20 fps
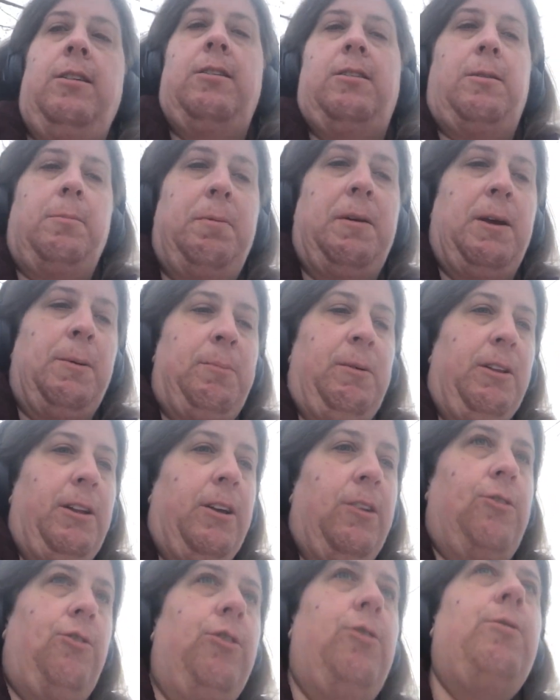the people
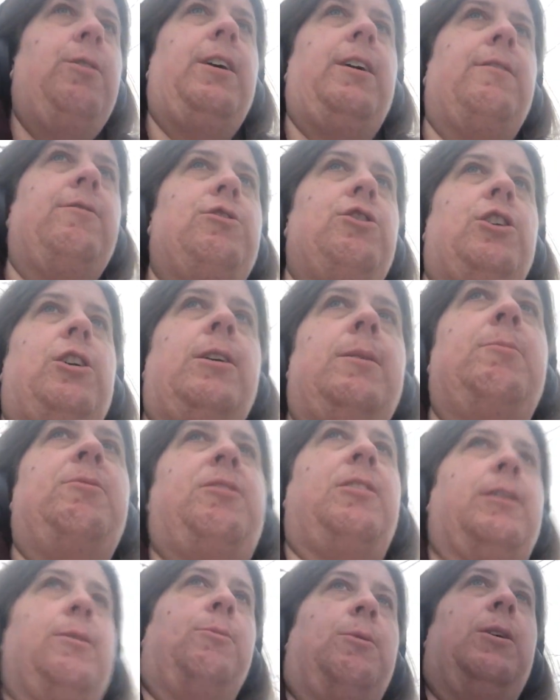that do have jobs
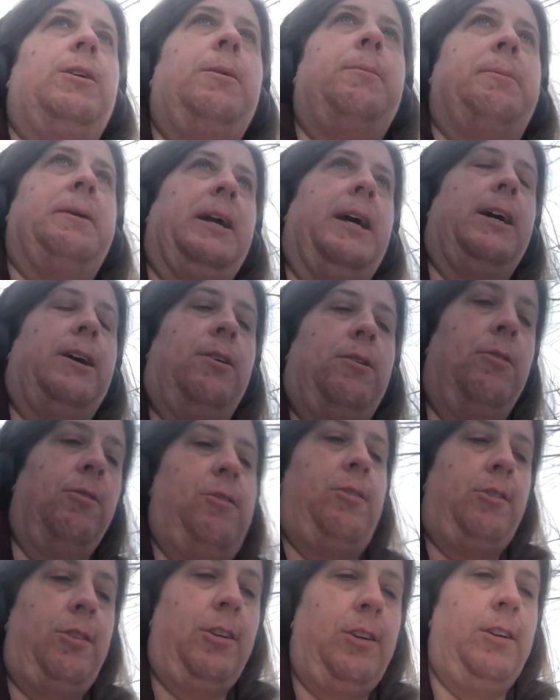that want to be
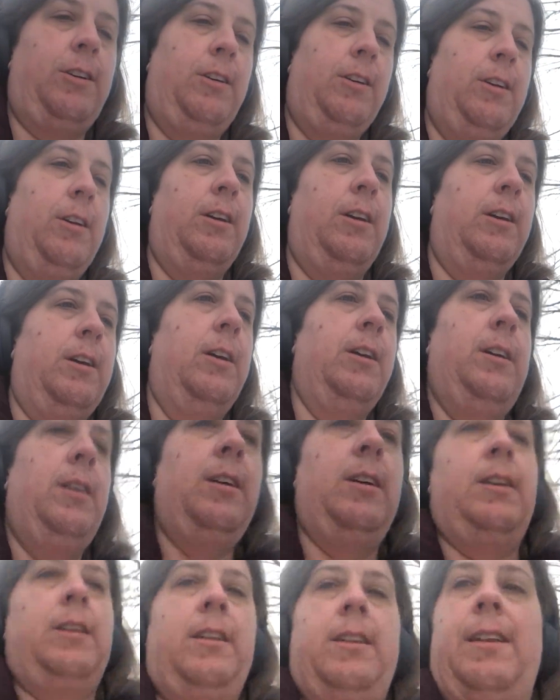housed,
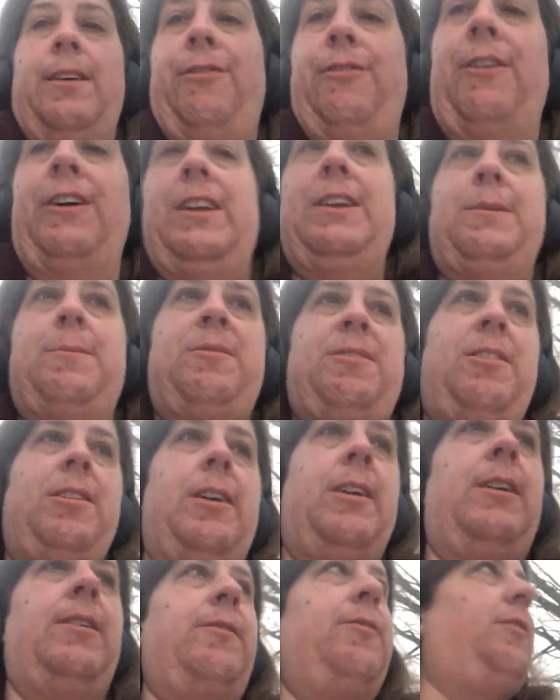they find
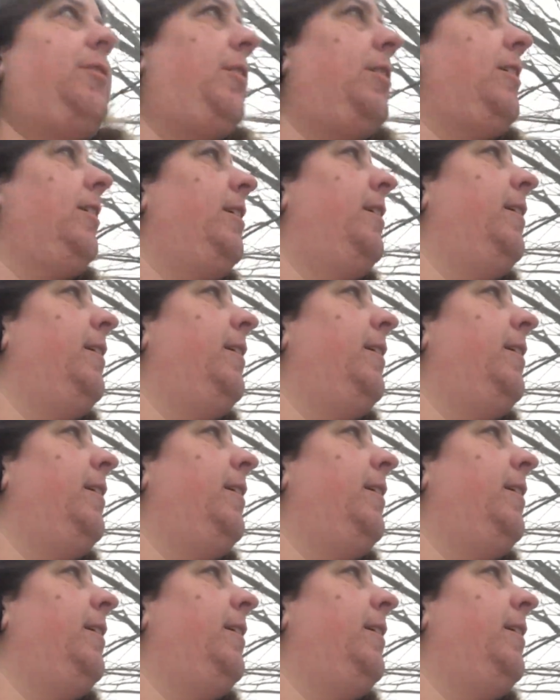themselves